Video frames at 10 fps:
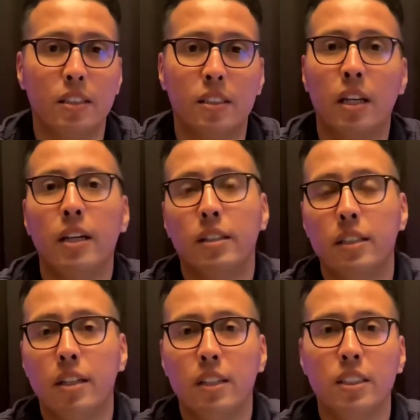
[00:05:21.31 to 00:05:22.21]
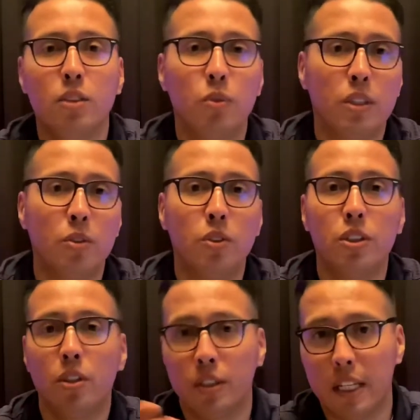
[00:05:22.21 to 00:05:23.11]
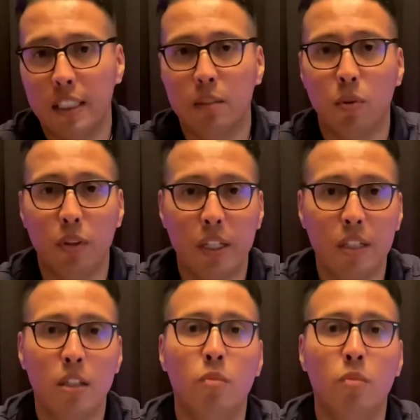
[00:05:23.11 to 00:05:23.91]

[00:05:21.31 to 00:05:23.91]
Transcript: Deductions reduce your taxable income,